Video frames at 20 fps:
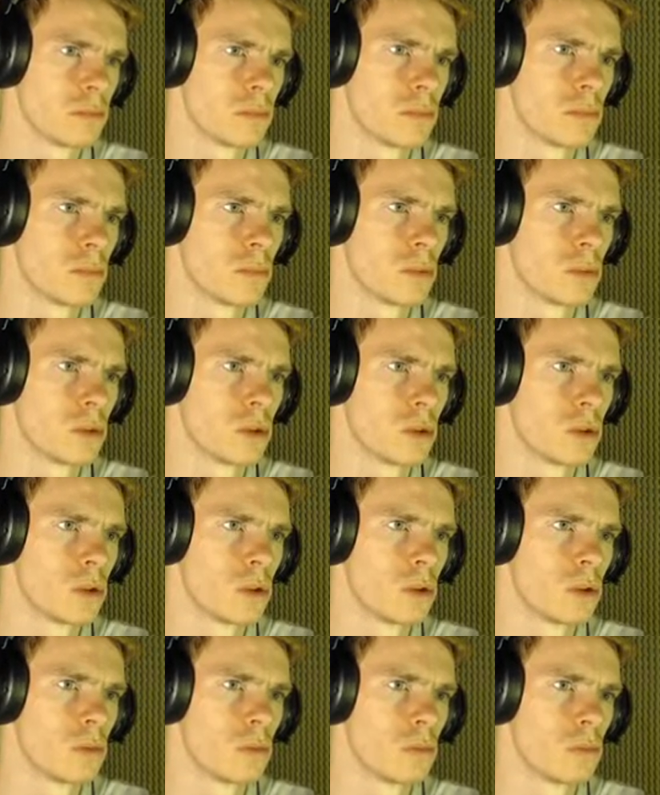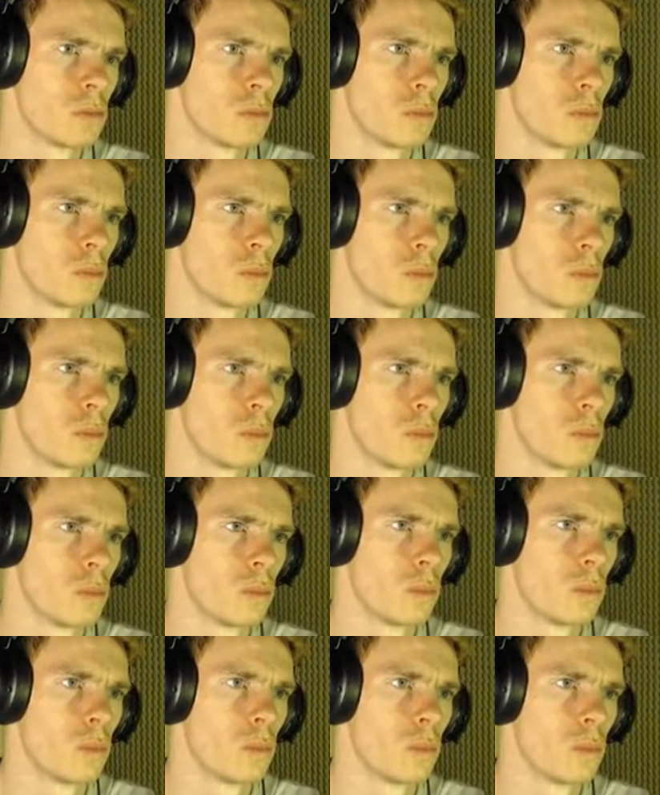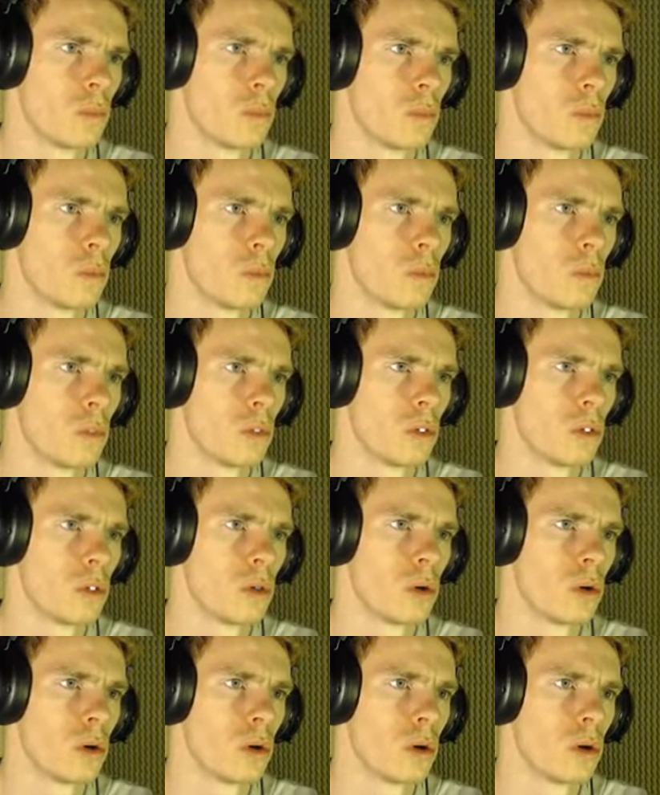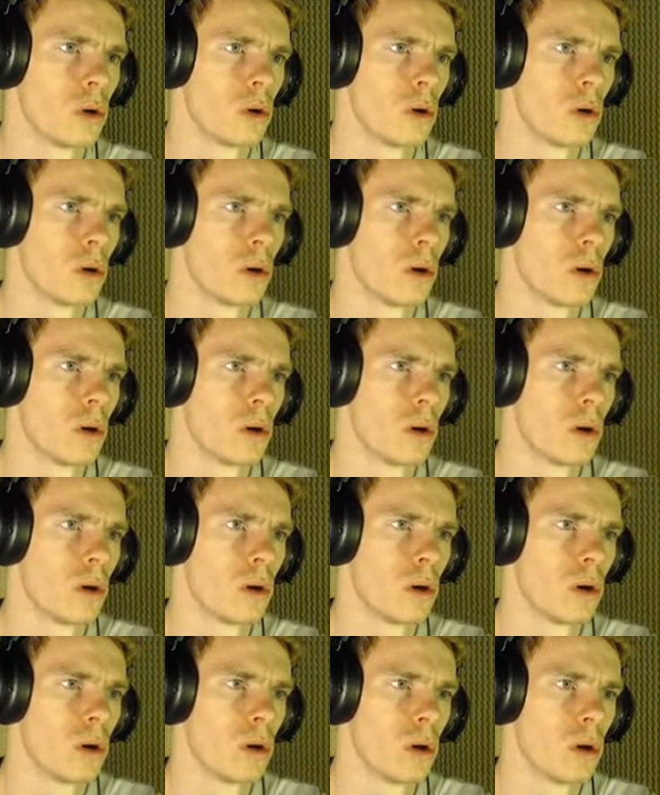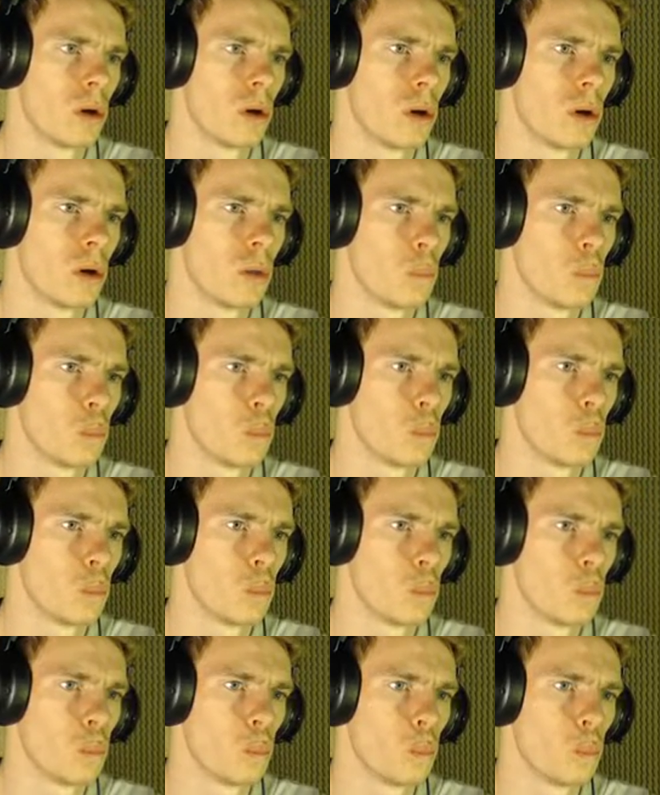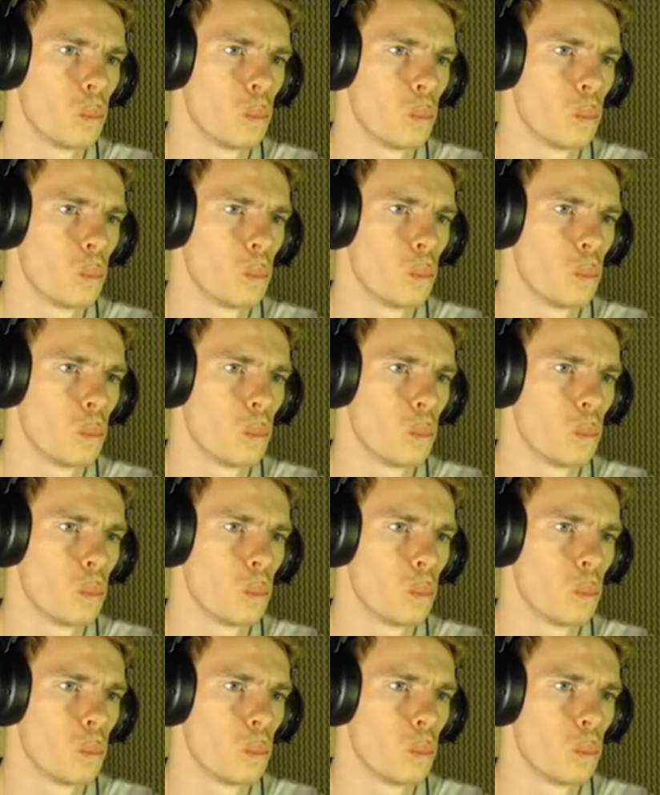[no speech]